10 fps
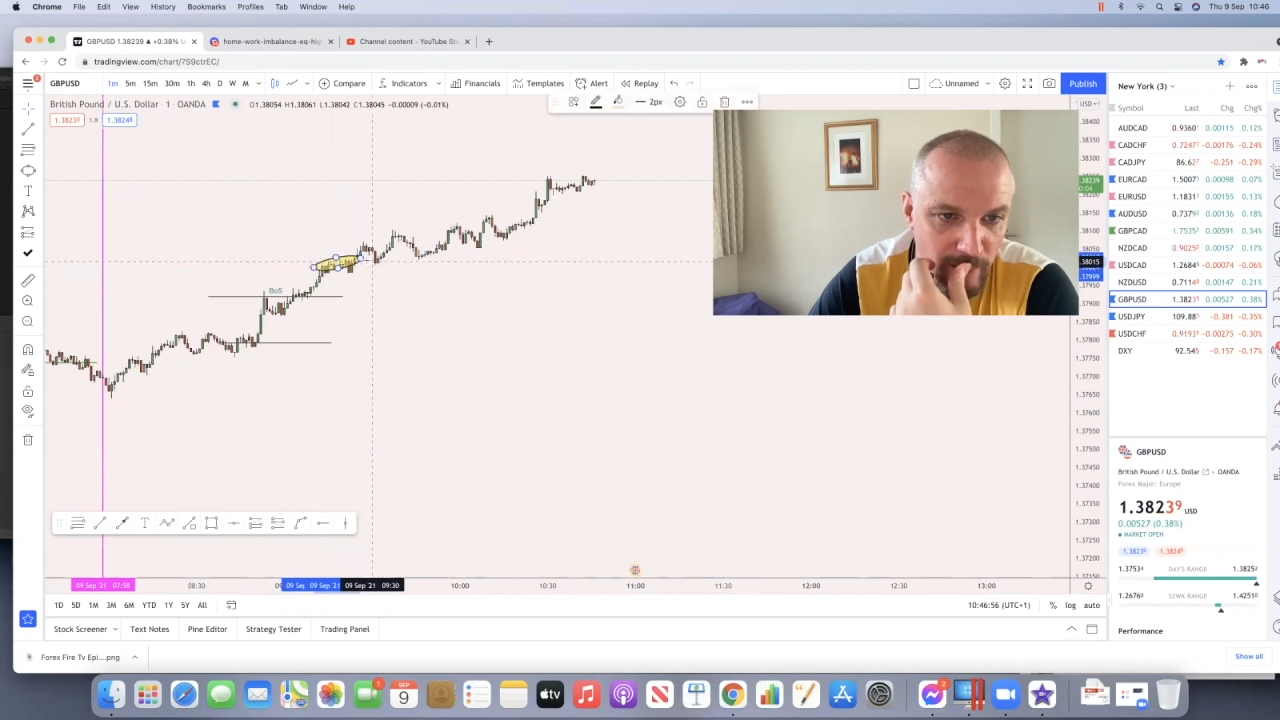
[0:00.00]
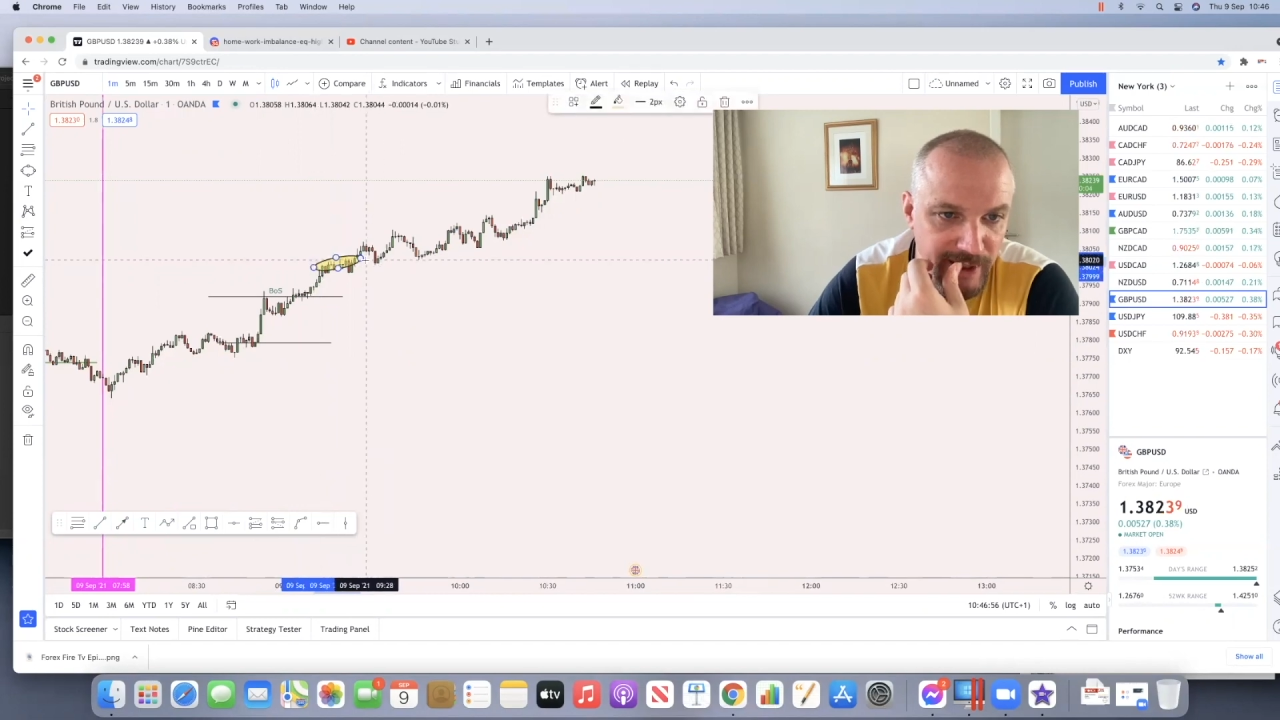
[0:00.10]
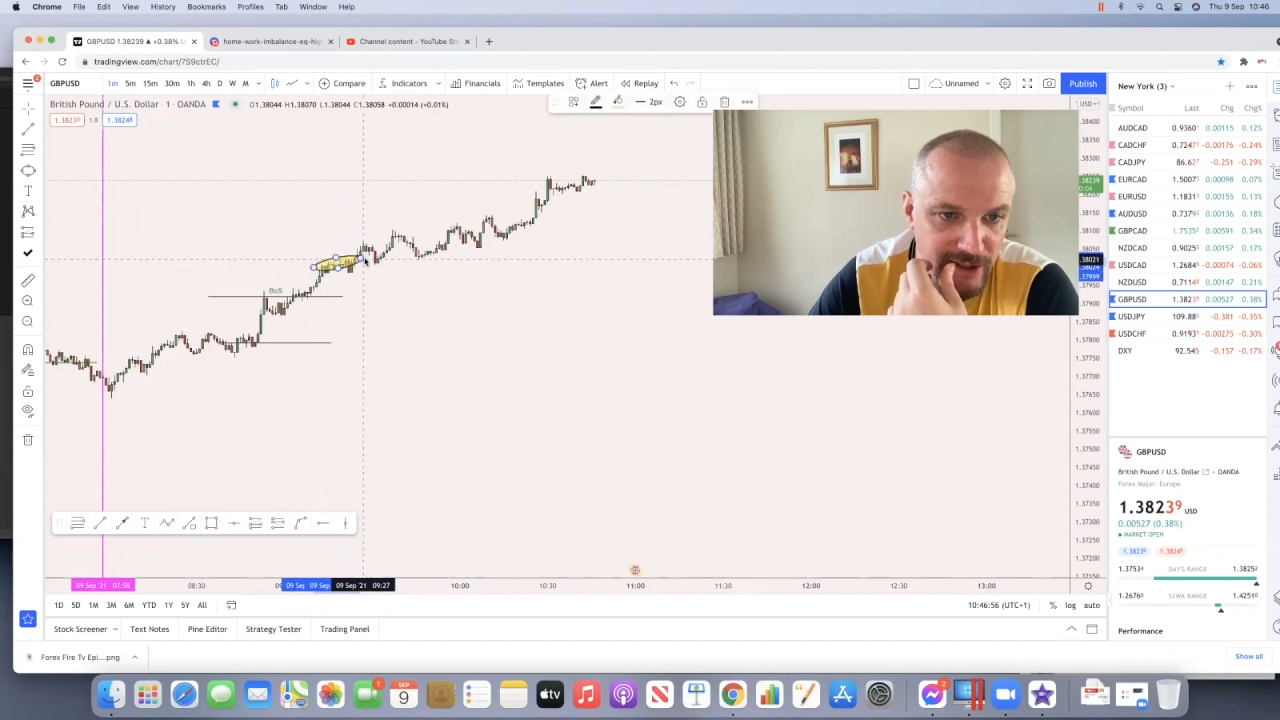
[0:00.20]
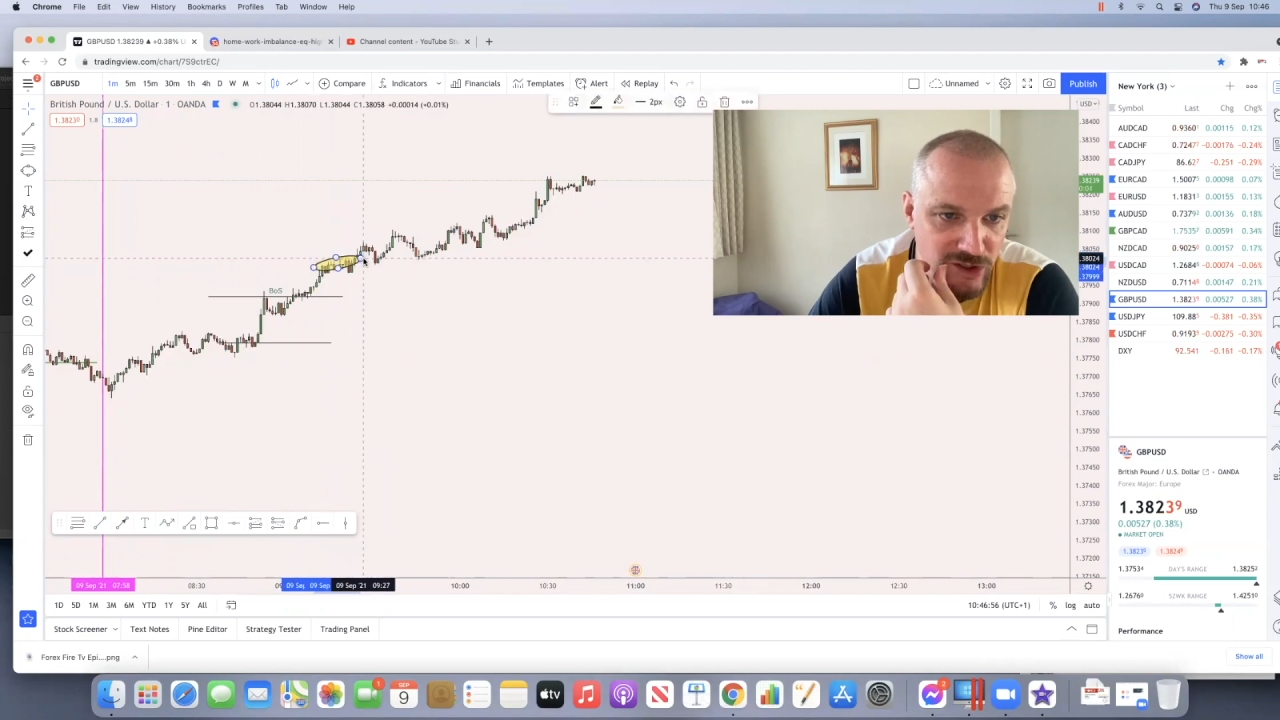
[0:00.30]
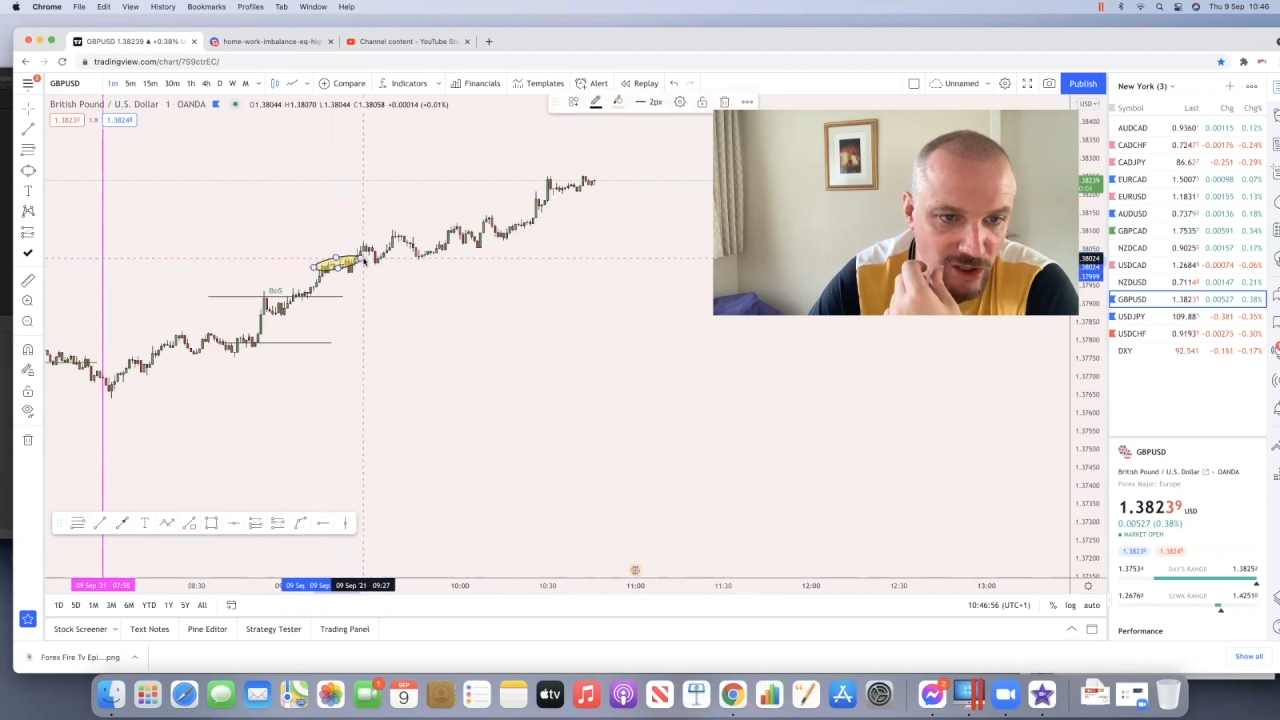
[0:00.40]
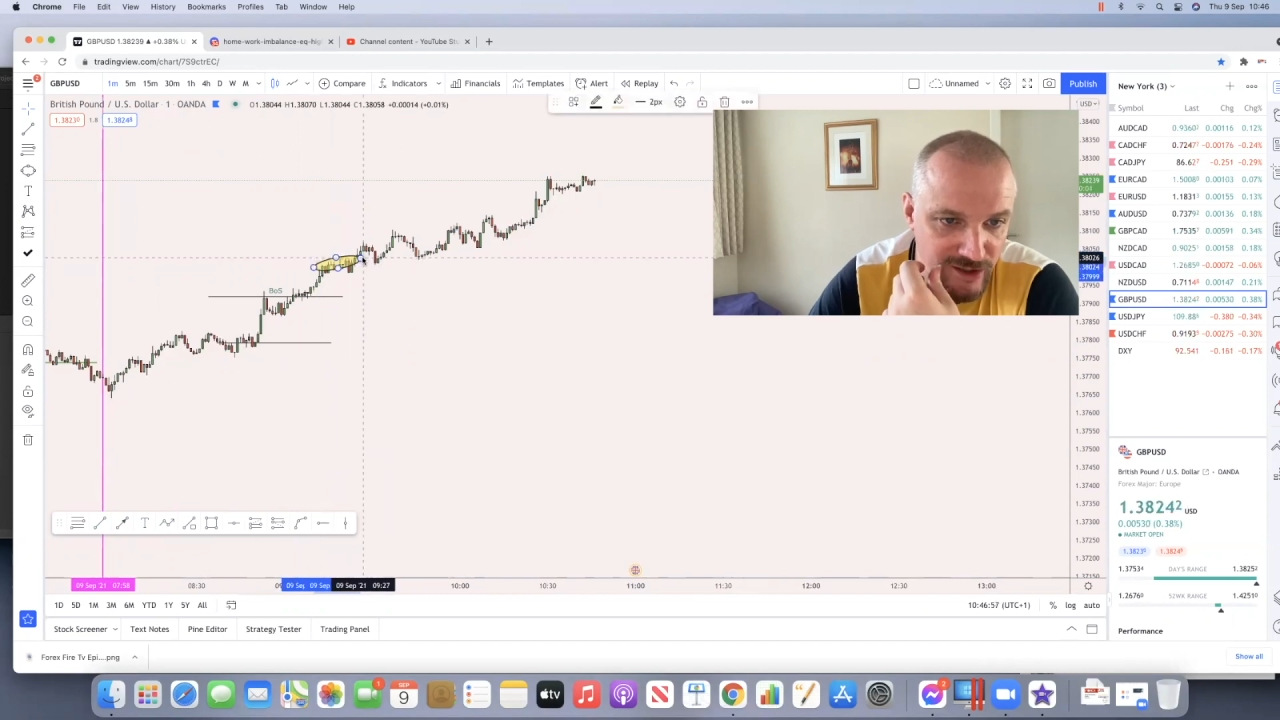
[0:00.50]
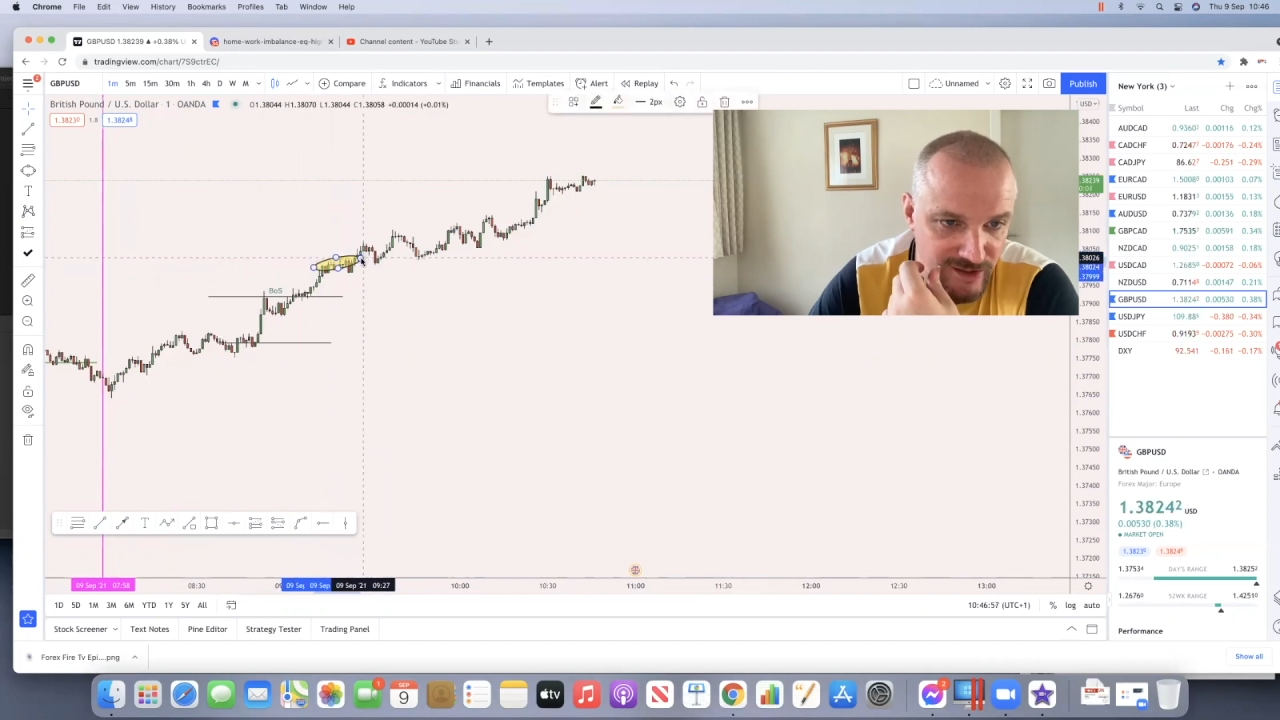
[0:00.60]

minute charts,